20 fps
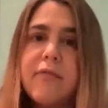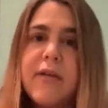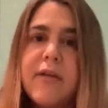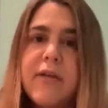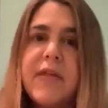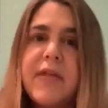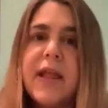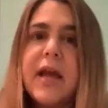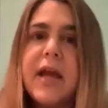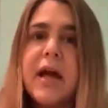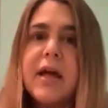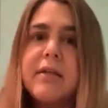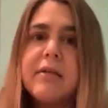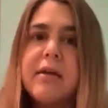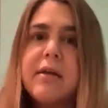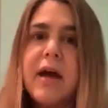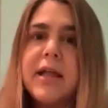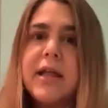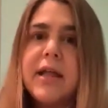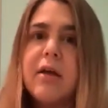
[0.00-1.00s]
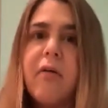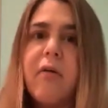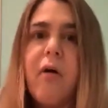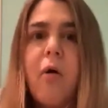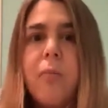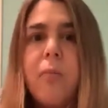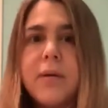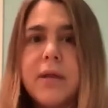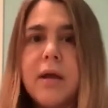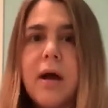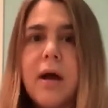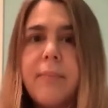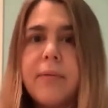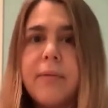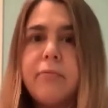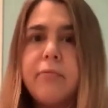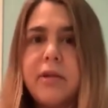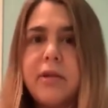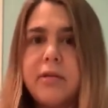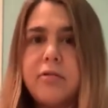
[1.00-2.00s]
And then I kind of open up
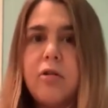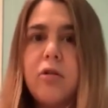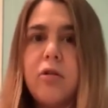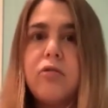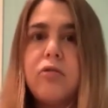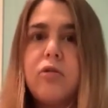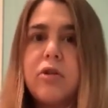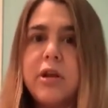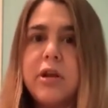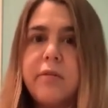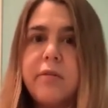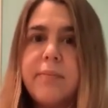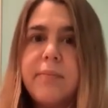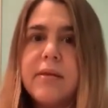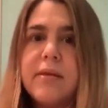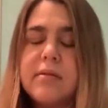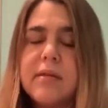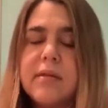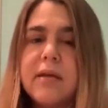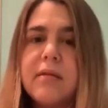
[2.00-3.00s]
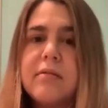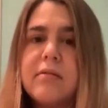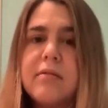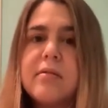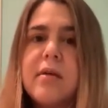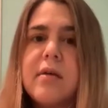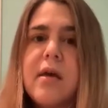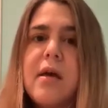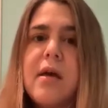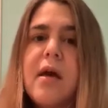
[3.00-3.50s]
and really start learning the business.